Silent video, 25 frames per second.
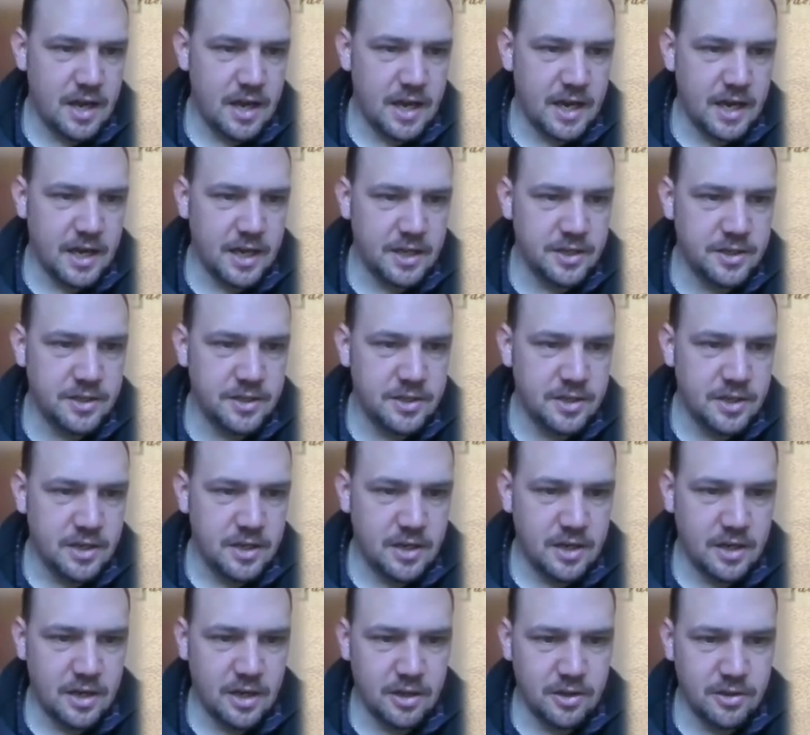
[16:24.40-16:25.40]
and
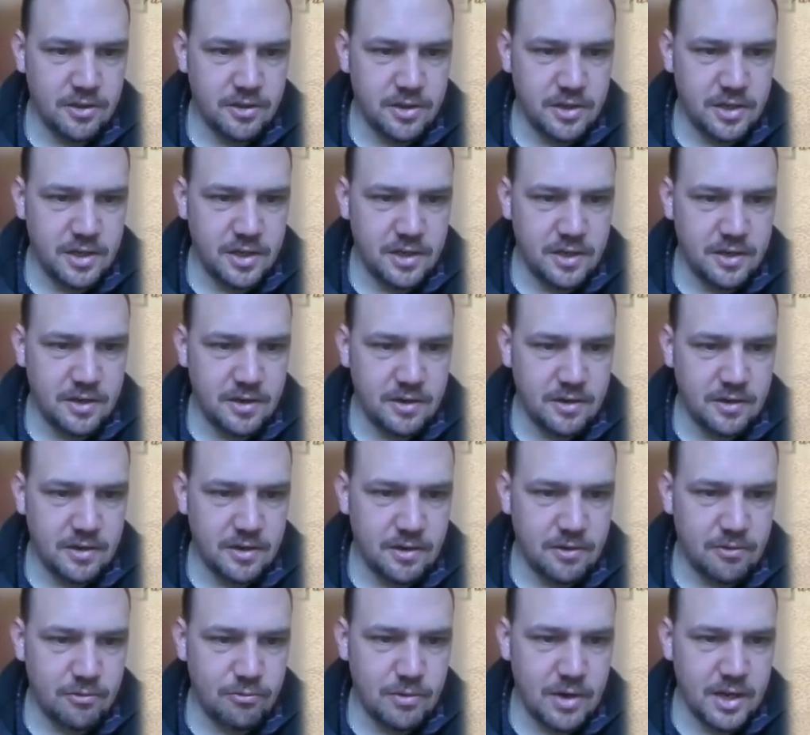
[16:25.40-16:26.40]
the
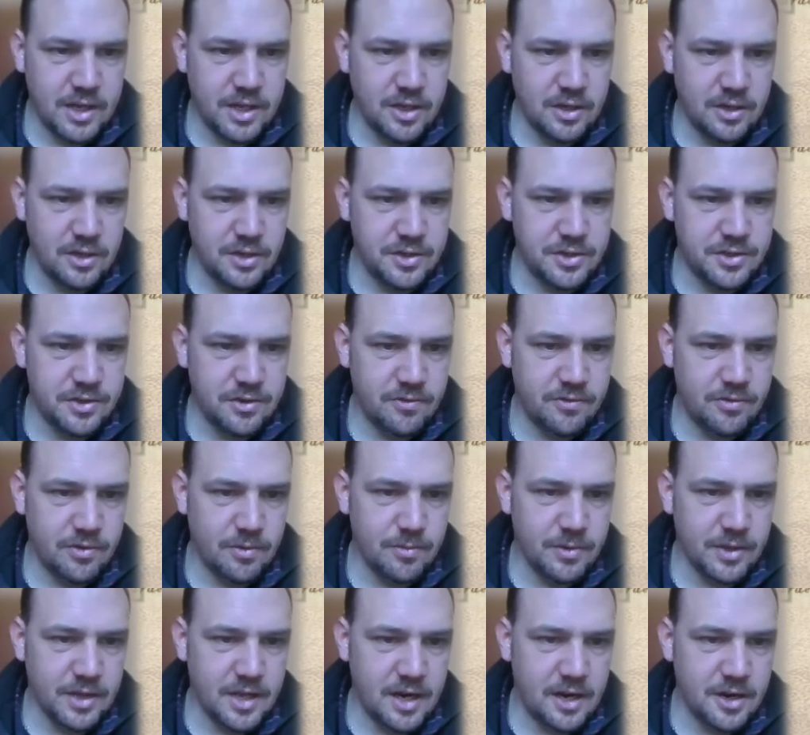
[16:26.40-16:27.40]
regulars
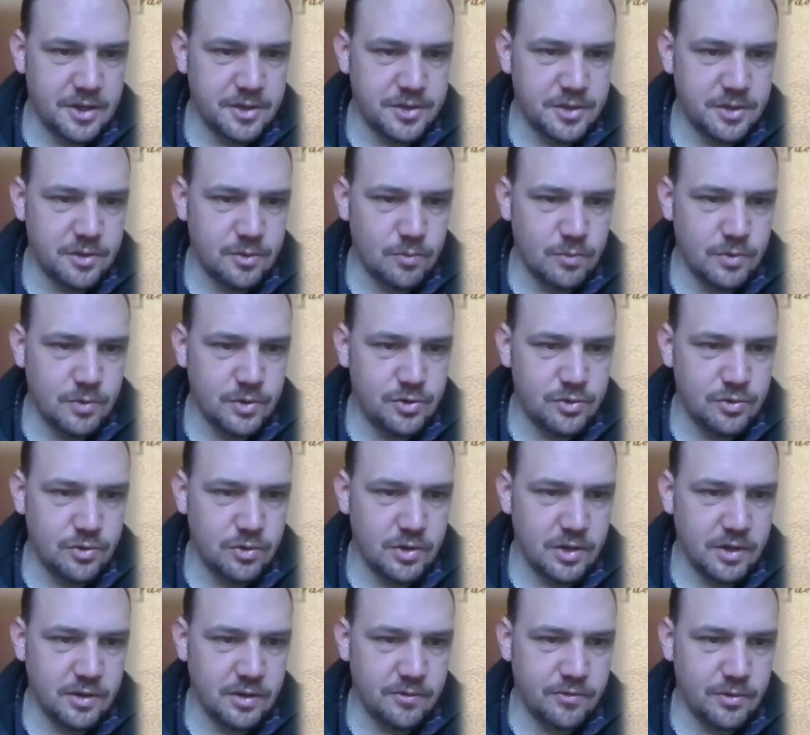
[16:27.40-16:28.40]
from the garrison
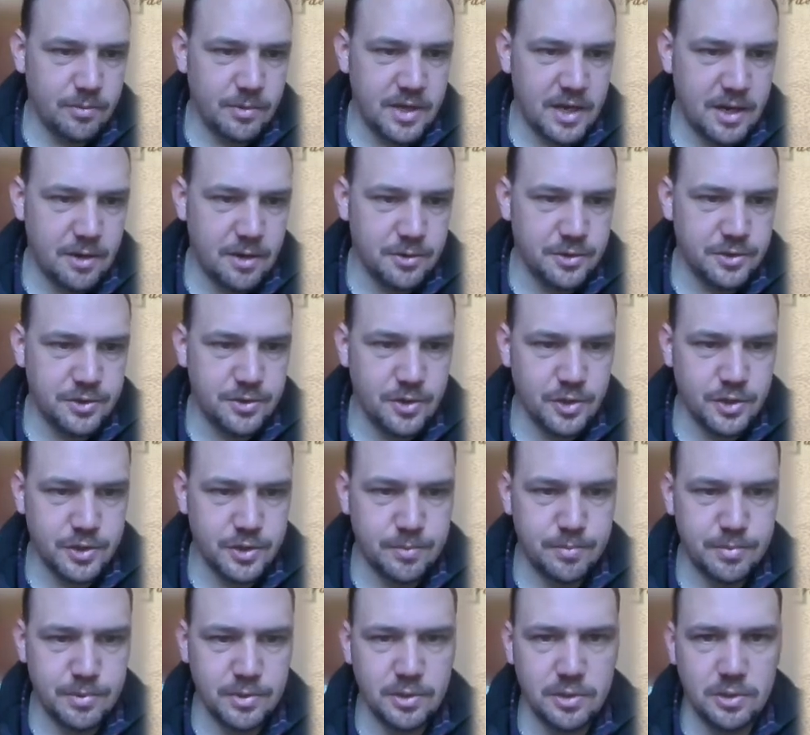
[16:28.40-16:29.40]
withdrawing from Cowan's
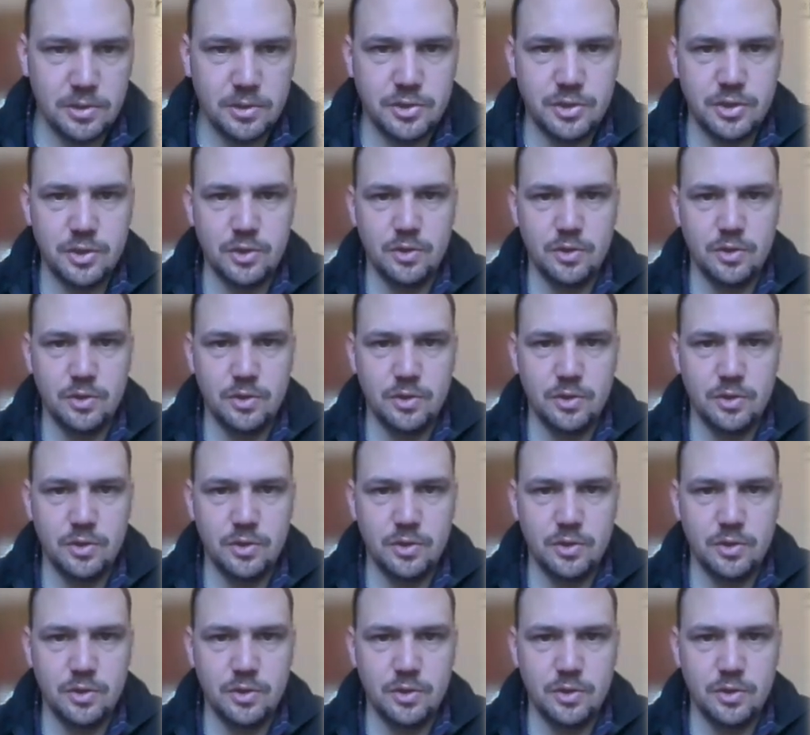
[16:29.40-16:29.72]
Hospital